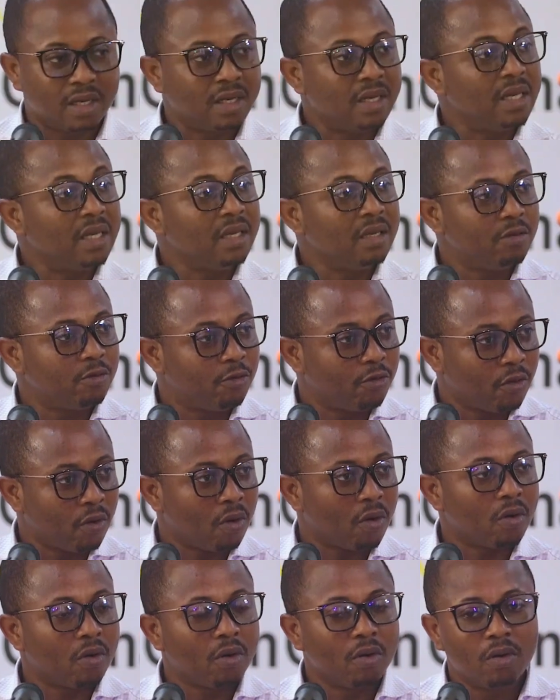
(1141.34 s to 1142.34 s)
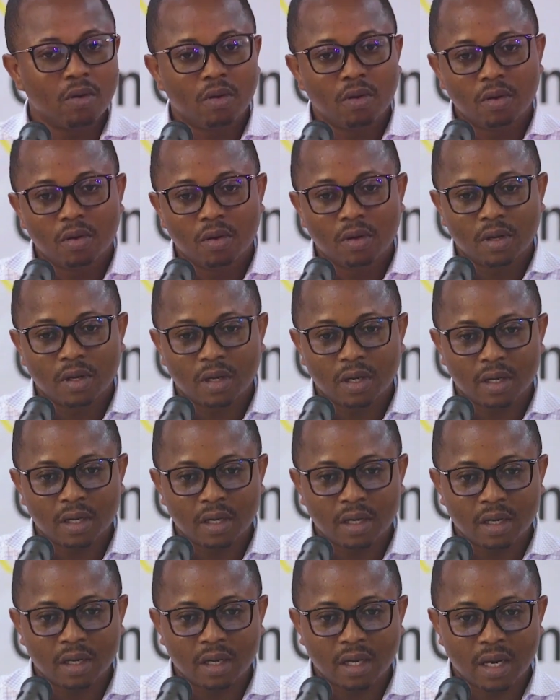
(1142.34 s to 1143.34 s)
the need for
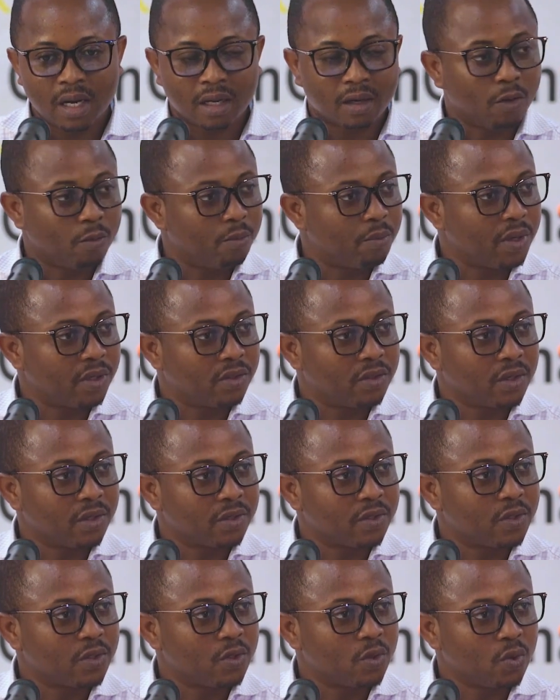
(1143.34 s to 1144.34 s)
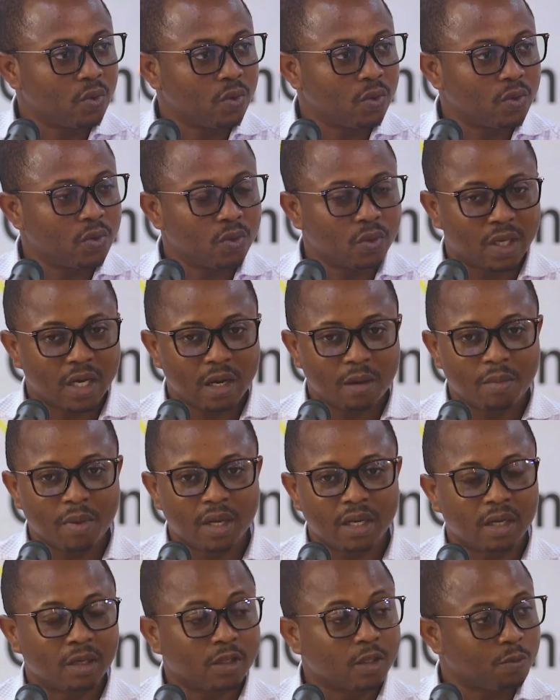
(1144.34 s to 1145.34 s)
our compatriots to come
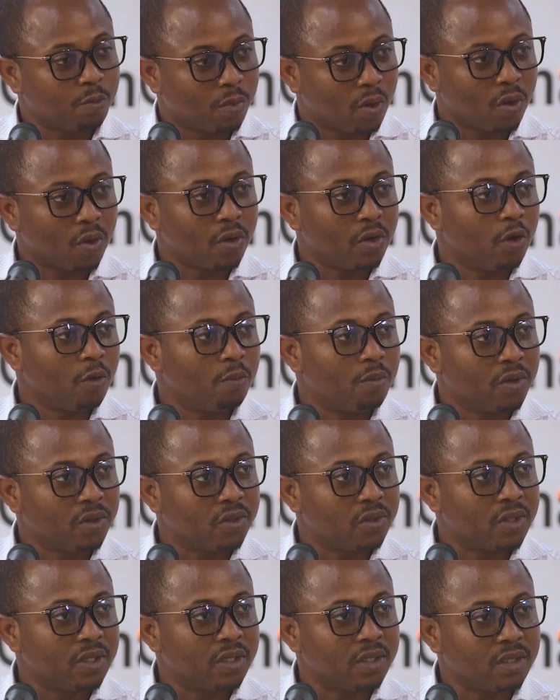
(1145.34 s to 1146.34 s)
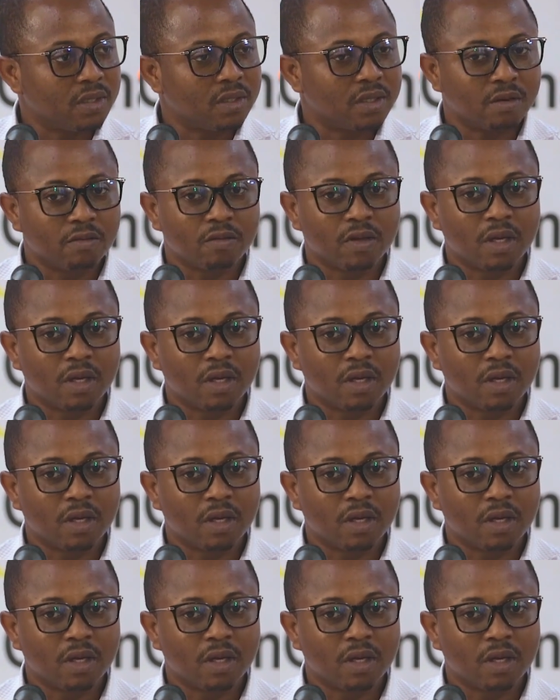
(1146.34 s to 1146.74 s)
and explore the opportunities